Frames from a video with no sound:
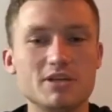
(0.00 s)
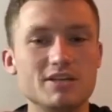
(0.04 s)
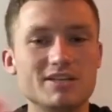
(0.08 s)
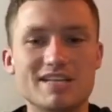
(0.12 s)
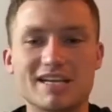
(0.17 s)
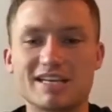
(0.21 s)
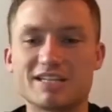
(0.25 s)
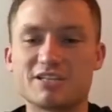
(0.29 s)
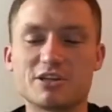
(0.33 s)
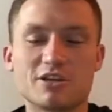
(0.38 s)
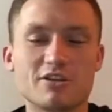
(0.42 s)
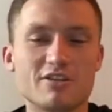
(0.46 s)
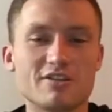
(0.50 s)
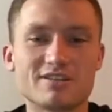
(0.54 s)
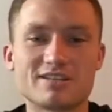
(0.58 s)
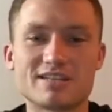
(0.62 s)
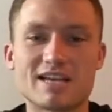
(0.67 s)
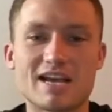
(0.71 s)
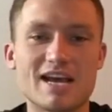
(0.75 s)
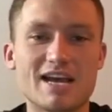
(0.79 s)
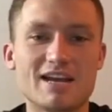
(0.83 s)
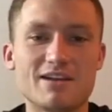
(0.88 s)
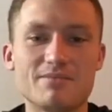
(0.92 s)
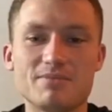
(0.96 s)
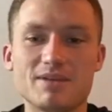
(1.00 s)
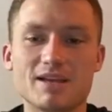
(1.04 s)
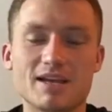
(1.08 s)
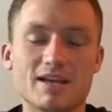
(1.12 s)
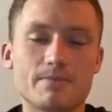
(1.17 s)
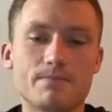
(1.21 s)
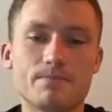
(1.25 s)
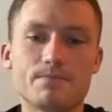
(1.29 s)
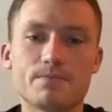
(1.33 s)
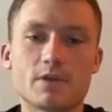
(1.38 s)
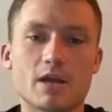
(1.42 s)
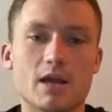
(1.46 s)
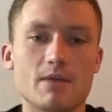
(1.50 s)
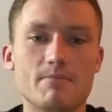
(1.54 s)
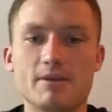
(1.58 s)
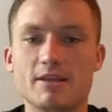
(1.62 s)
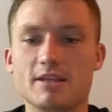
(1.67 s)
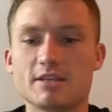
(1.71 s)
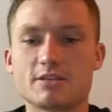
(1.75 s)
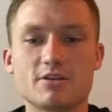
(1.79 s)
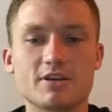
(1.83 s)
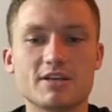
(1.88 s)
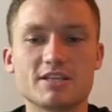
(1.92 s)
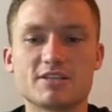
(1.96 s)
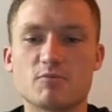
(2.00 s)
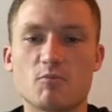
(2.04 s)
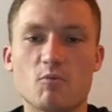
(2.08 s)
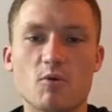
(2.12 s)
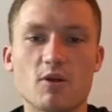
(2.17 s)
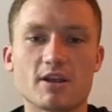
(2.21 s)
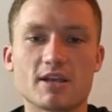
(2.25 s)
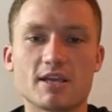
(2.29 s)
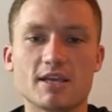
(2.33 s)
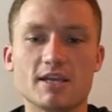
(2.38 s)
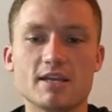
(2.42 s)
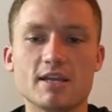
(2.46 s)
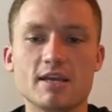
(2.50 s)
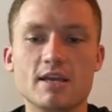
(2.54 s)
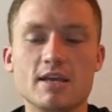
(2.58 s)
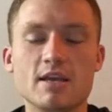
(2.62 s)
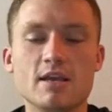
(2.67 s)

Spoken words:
take each other on the side and be like, all right, man, let's go get some work in.